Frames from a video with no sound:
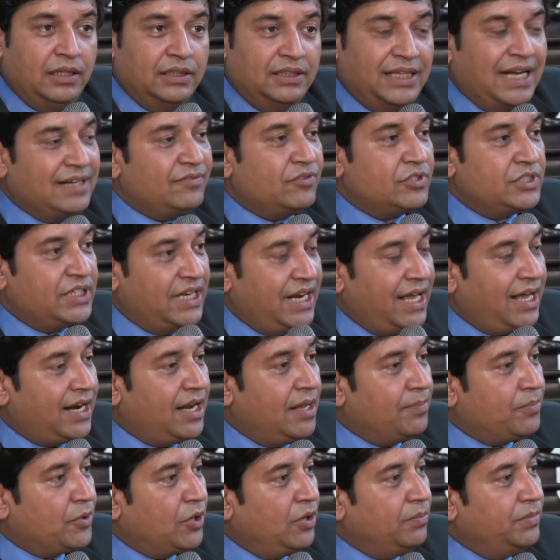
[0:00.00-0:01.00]
That was an
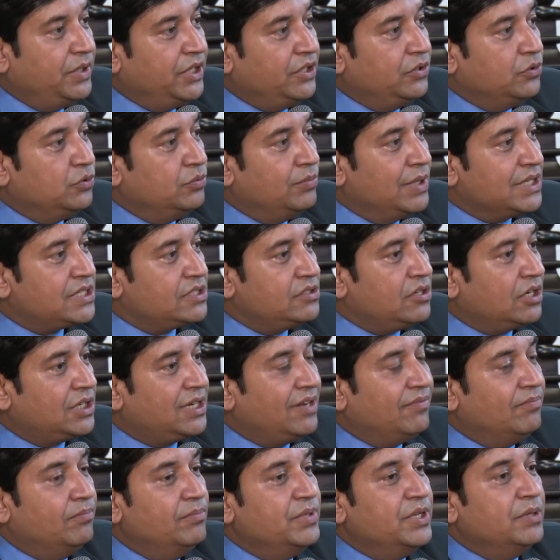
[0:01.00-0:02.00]
era probably you must not
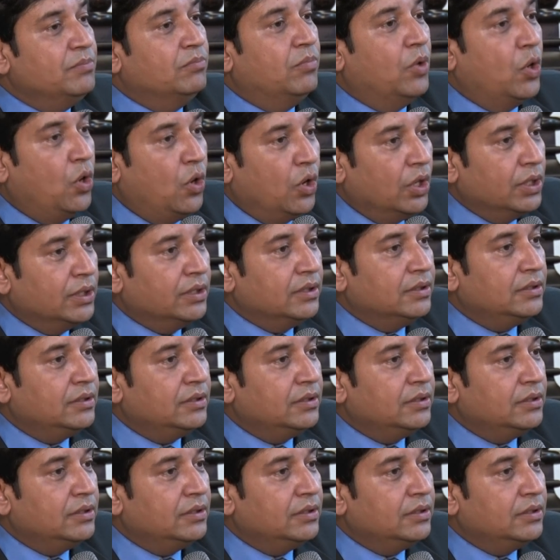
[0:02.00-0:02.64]
have been born.